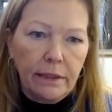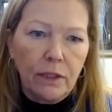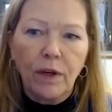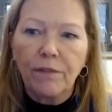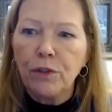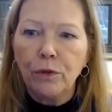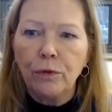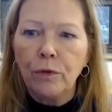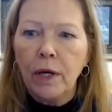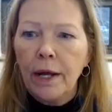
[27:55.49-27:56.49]
So if
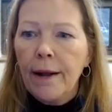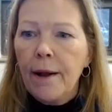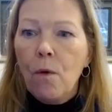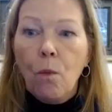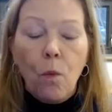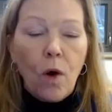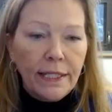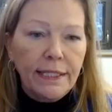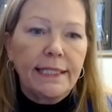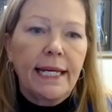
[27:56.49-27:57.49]
you
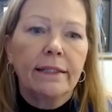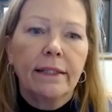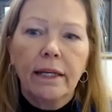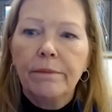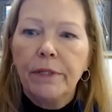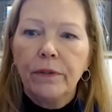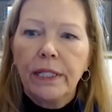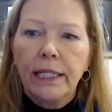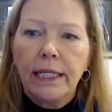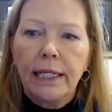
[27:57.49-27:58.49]
want to stay in the
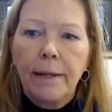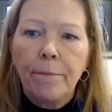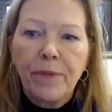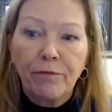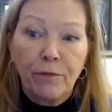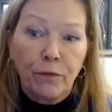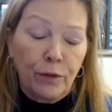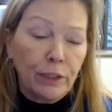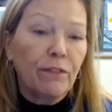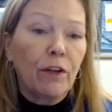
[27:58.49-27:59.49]
community,
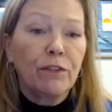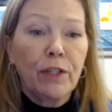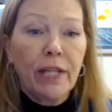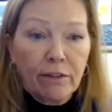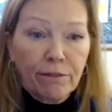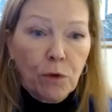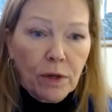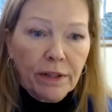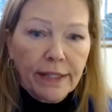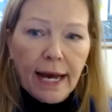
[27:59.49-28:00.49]
first of all, if you can't
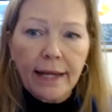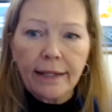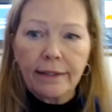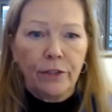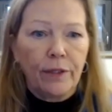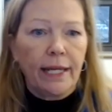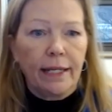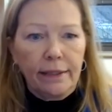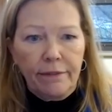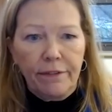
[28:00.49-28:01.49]
afford that, you can't